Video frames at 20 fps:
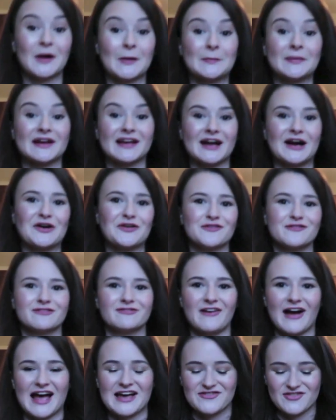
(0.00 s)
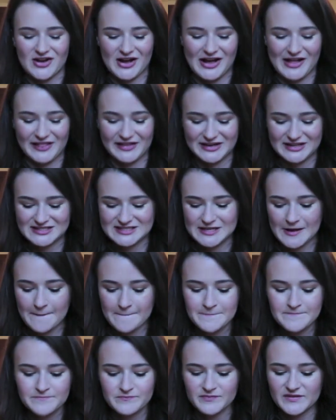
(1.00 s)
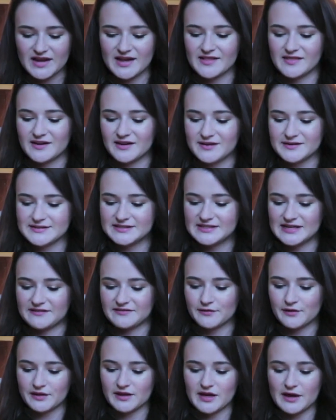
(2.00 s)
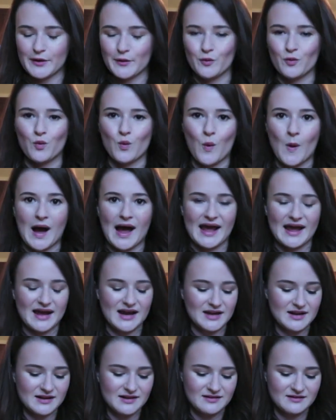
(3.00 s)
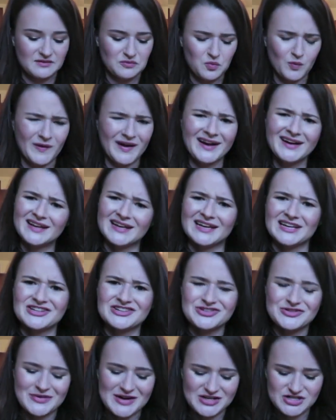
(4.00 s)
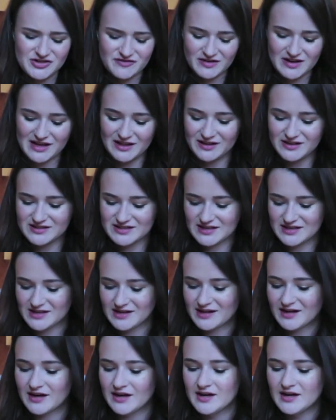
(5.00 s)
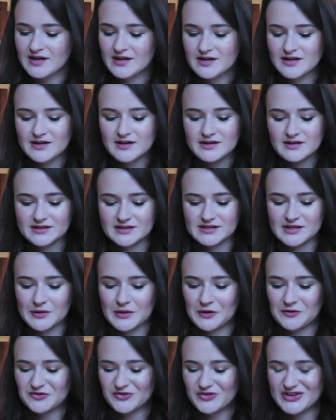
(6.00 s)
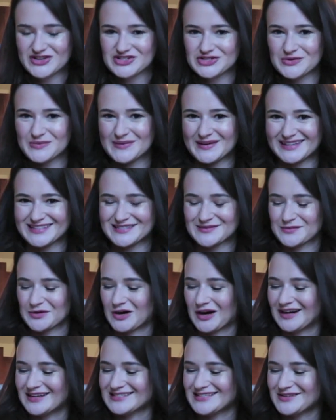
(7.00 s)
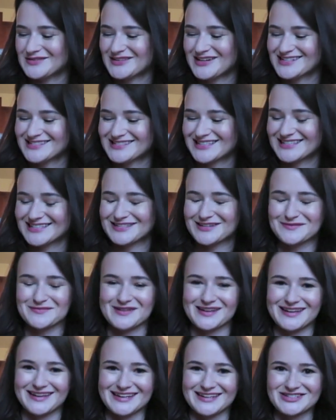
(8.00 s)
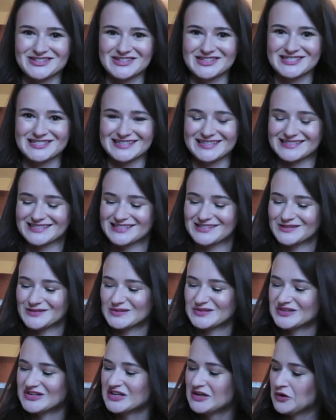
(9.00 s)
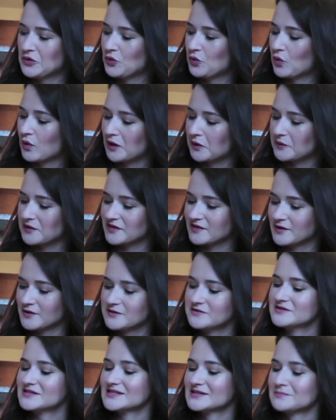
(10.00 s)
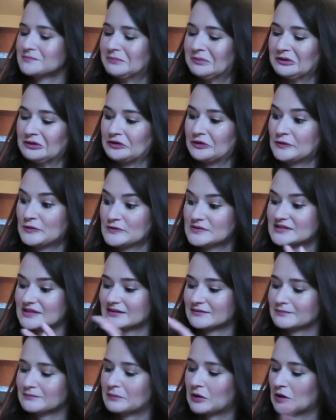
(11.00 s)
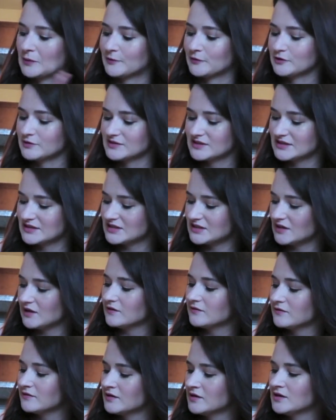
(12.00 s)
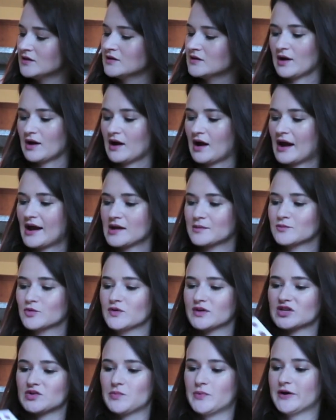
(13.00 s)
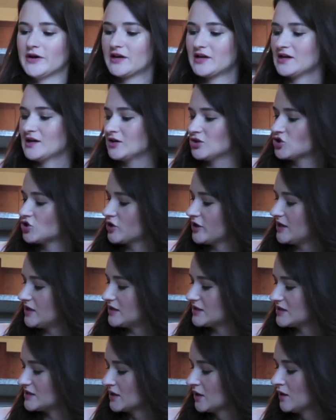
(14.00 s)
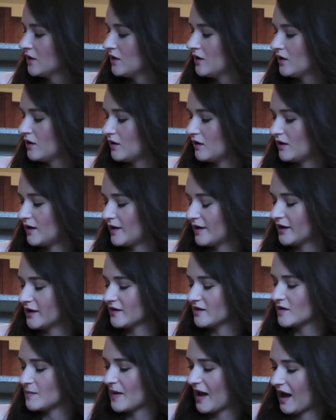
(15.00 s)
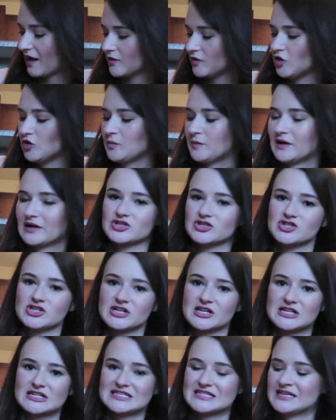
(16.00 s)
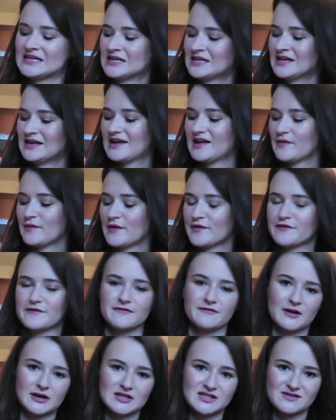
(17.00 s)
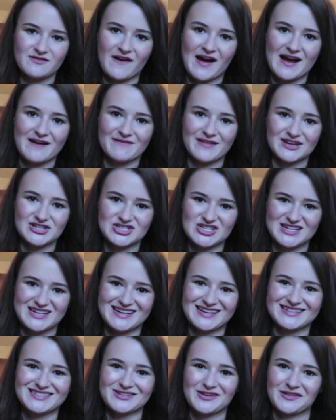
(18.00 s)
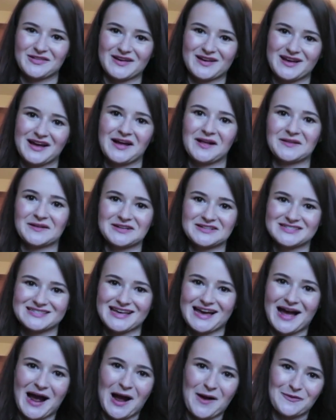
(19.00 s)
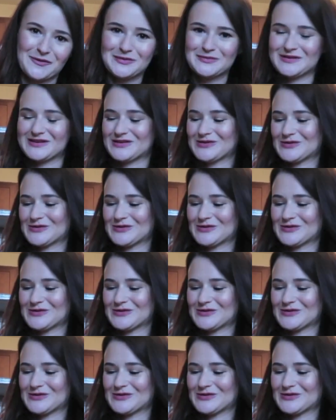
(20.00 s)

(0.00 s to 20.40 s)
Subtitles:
her pick out 5 colors. And there is definitely a wide-ish range of colors in here. So hopefully she'll pick some crazy ones because it'd be interesting to work with those blues and purples and stuff. I am going to put treats on the back little pictures, and then the first 5 that she eats are the colors that I will be